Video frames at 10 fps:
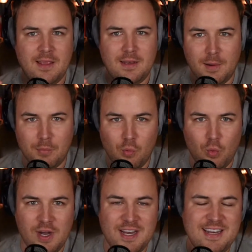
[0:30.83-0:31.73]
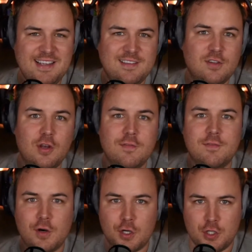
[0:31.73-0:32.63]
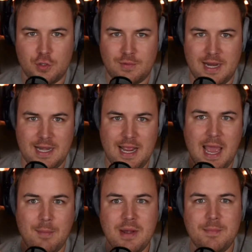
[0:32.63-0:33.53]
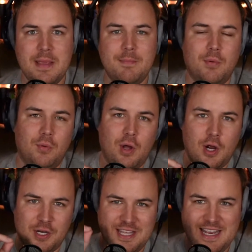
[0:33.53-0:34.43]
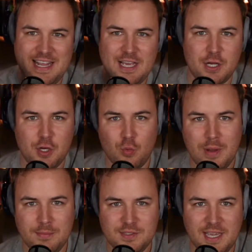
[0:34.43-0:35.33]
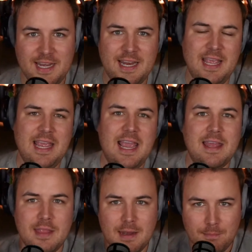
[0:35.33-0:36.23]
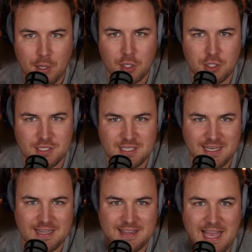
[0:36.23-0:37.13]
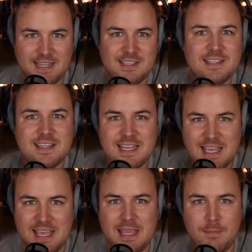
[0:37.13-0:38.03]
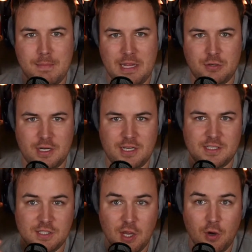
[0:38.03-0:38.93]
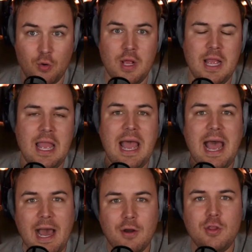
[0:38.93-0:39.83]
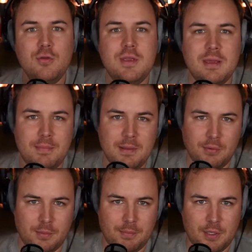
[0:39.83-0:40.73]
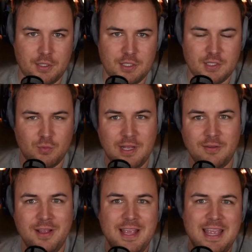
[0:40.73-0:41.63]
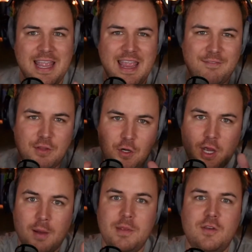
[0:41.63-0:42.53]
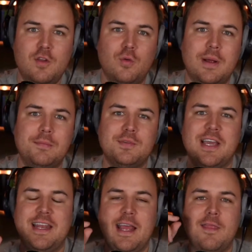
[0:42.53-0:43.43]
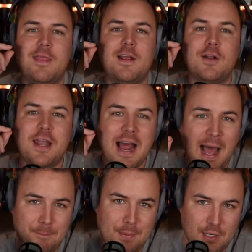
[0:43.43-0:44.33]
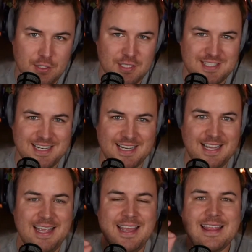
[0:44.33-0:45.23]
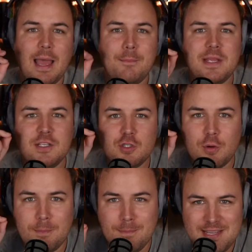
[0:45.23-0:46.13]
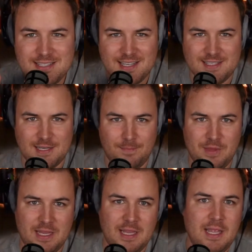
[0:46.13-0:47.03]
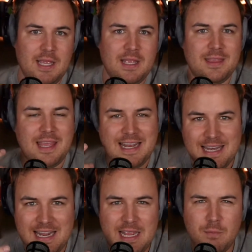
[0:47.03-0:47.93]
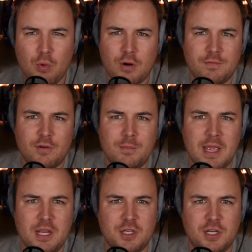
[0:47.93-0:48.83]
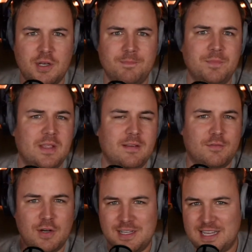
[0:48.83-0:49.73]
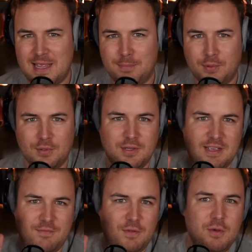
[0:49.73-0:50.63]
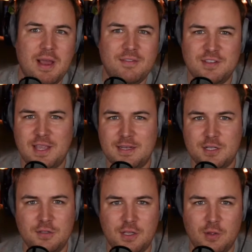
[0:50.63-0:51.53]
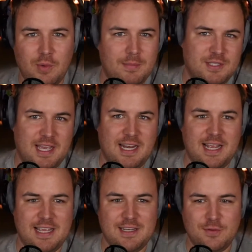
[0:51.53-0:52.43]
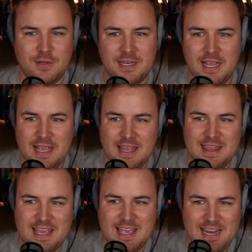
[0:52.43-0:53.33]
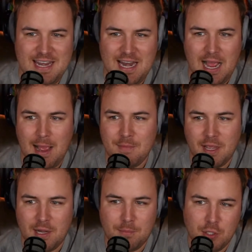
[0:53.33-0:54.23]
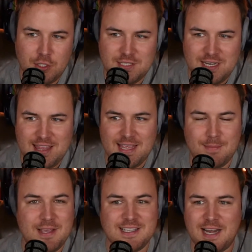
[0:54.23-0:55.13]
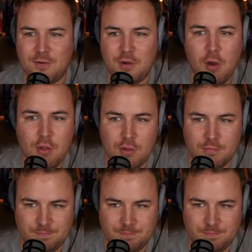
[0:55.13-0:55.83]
Number one is conversion rate. How many people are getting on your website and then purchasing? That's the key metric. So, how do you get people to purchase? Well, if they're coming to your website and they're not purchasing, that means you're missing something. They need more information. For example, if you have a sketchy looking website and I get to it, then I'm not going to purchase anything because I don't know you.